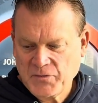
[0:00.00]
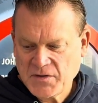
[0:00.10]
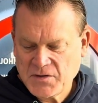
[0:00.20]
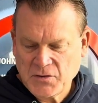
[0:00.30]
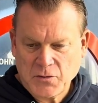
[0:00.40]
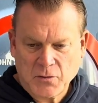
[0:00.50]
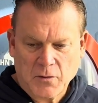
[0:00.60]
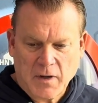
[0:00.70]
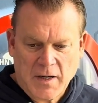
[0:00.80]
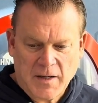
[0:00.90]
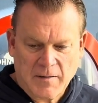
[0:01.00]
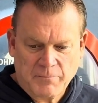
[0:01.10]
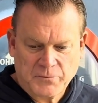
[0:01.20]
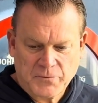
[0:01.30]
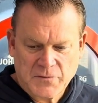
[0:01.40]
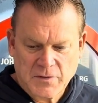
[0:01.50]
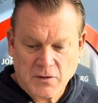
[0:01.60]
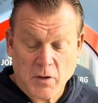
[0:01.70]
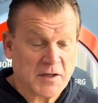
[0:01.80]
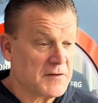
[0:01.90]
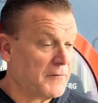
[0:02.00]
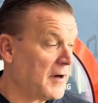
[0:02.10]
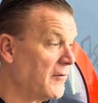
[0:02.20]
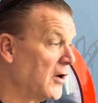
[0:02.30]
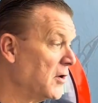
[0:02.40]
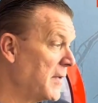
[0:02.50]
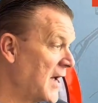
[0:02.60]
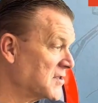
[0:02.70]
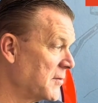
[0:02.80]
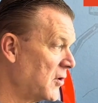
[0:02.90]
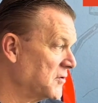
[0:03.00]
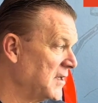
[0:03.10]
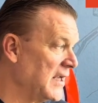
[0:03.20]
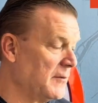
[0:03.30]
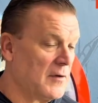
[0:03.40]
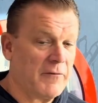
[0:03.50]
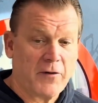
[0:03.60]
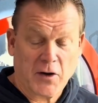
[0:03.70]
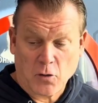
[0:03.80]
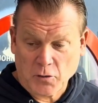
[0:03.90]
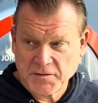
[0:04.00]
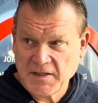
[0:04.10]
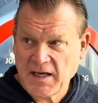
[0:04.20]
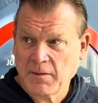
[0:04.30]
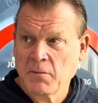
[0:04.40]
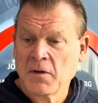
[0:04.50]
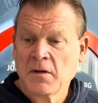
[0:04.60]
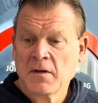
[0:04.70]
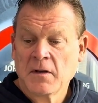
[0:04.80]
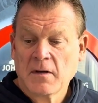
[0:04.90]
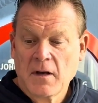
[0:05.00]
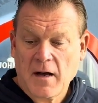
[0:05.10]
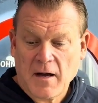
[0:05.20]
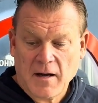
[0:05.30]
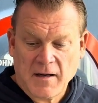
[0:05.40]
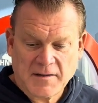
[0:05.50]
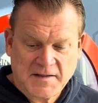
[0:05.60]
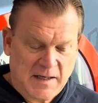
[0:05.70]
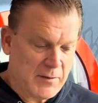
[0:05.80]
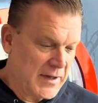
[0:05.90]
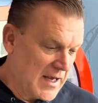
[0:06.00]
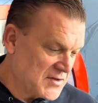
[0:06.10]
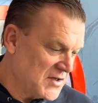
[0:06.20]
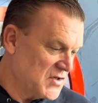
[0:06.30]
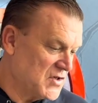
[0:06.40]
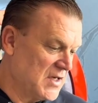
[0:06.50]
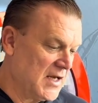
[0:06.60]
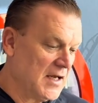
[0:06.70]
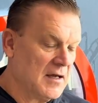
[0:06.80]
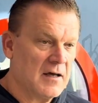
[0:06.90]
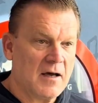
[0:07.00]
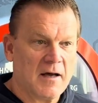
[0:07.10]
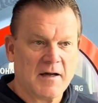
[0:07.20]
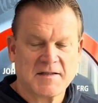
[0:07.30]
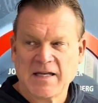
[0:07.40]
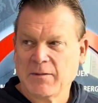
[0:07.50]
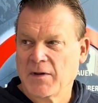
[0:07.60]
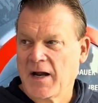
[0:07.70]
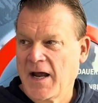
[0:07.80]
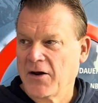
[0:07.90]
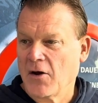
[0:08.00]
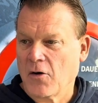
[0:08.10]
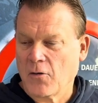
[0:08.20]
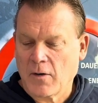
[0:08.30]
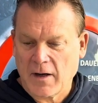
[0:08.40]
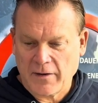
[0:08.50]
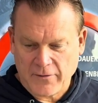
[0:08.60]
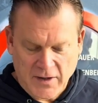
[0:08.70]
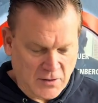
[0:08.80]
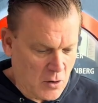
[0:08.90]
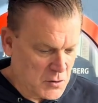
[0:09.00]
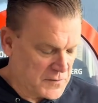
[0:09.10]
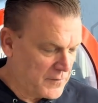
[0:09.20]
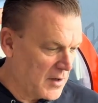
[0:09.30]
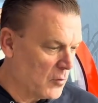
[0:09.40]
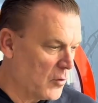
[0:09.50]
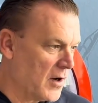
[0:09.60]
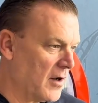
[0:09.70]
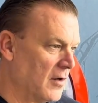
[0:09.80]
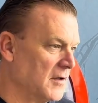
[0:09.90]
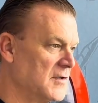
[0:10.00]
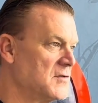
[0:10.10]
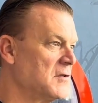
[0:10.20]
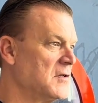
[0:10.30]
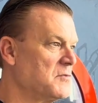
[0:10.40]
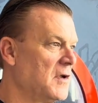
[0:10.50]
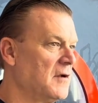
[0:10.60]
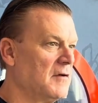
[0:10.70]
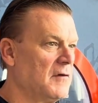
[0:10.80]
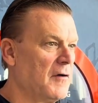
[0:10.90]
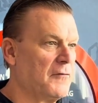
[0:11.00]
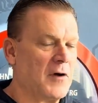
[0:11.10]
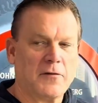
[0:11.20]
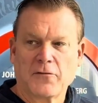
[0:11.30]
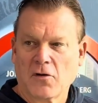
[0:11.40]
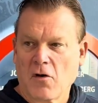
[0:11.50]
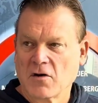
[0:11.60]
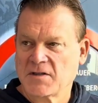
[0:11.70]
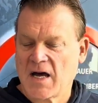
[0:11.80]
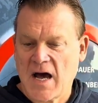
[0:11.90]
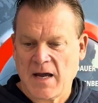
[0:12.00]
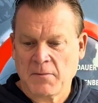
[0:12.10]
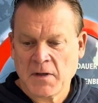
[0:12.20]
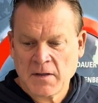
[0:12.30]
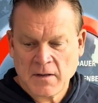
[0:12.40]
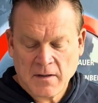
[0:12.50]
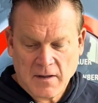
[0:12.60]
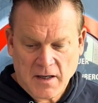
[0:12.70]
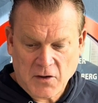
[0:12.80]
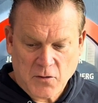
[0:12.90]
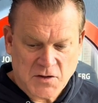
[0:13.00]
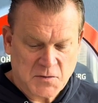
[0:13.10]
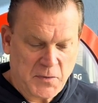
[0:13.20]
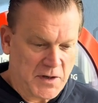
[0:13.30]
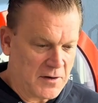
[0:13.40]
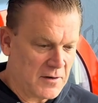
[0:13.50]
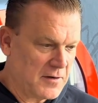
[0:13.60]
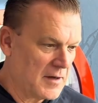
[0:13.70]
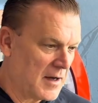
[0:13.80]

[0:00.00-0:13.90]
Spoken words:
to go against a very, very good basketball team, a very old team, a team in the SEC, a team that I know their head coach very well. He's been a friend for a long time. And Chris Beard,